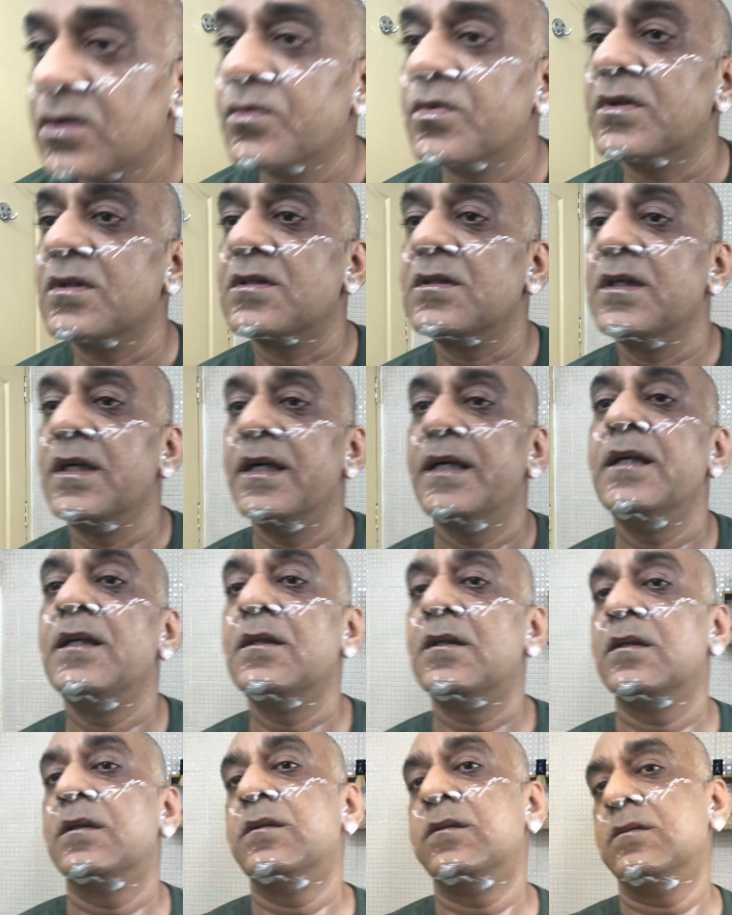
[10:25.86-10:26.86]
towards the
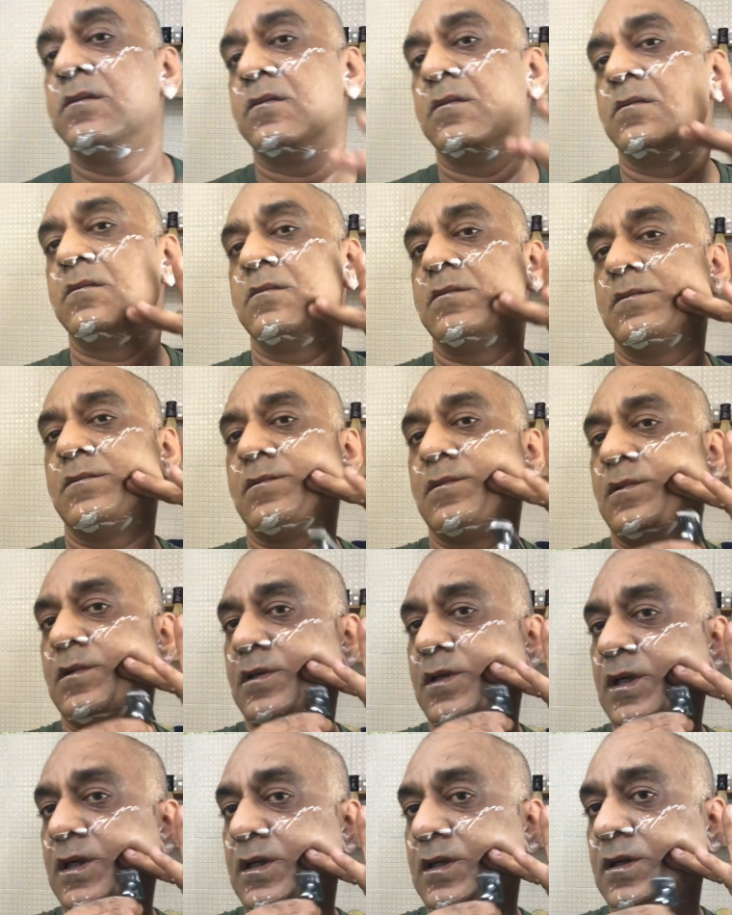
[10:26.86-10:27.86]
end.
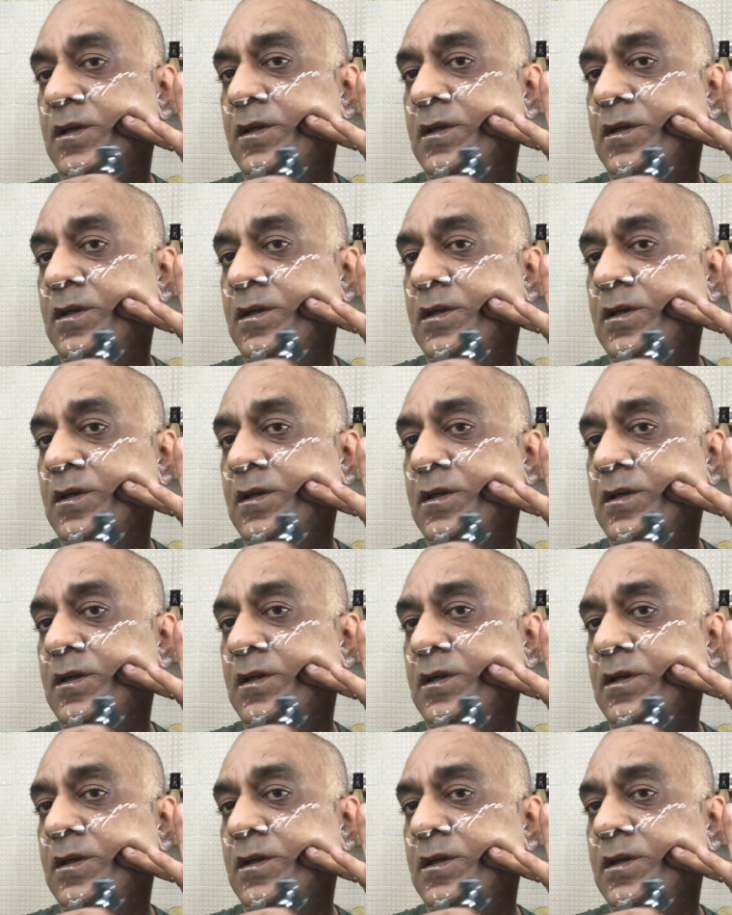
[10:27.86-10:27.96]
Okay.